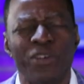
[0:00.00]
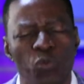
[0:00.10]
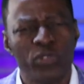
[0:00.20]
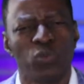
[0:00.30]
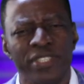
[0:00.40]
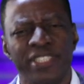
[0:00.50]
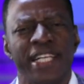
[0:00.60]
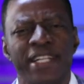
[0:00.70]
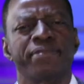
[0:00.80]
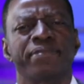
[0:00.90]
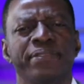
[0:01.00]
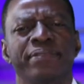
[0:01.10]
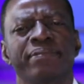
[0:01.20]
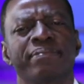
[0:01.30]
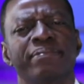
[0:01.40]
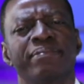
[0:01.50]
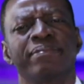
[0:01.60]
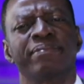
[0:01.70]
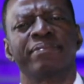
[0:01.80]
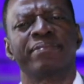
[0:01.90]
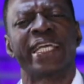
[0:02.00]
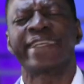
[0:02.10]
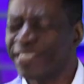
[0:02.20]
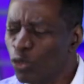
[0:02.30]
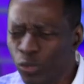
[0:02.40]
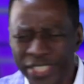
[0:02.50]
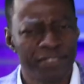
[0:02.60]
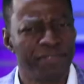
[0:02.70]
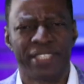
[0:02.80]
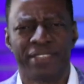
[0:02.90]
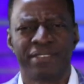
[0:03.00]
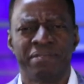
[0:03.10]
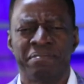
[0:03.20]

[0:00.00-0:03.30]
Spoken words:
with oneself. Exclusively.